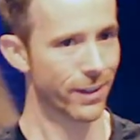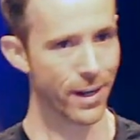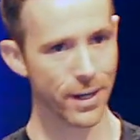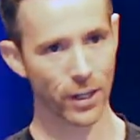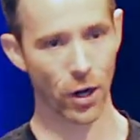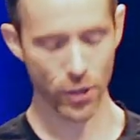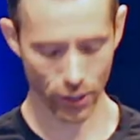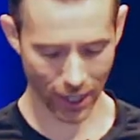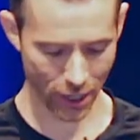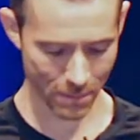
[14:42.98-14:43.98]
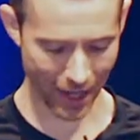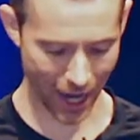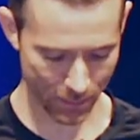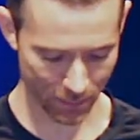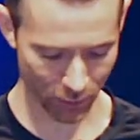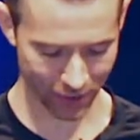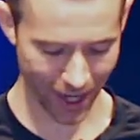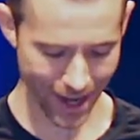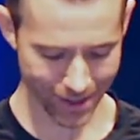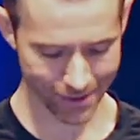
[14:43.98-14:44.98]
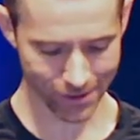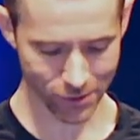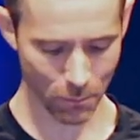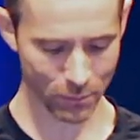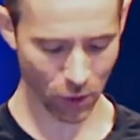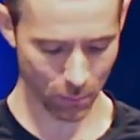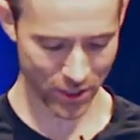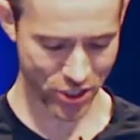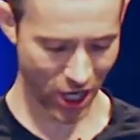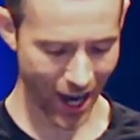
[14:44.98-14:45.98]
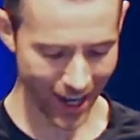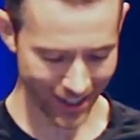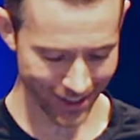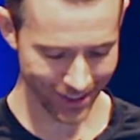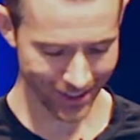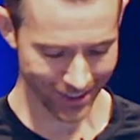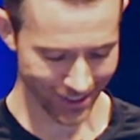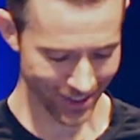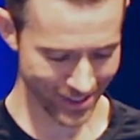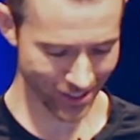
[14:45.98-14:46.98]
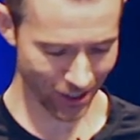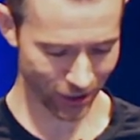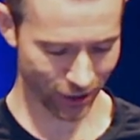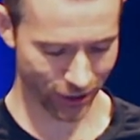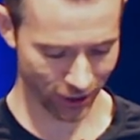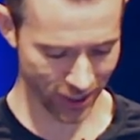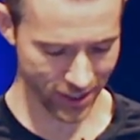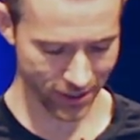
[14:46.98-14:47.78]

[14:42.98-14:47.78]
There you go. You're allowed to be happy about that. Don't be shy. It's all good.